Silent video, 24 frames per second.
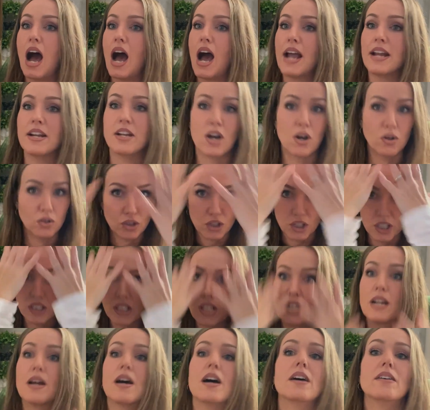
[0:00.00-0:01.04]
I know
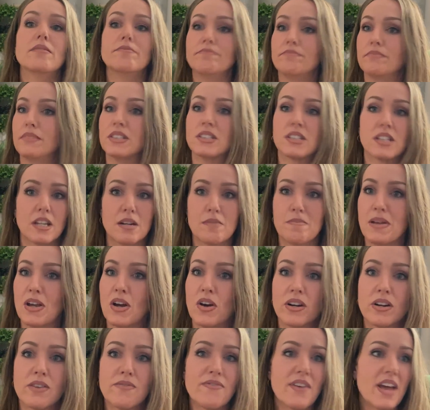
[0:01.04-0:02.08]
it's going to
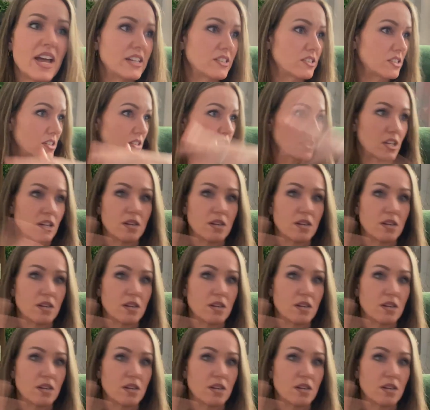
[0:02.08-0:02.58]
be on her face.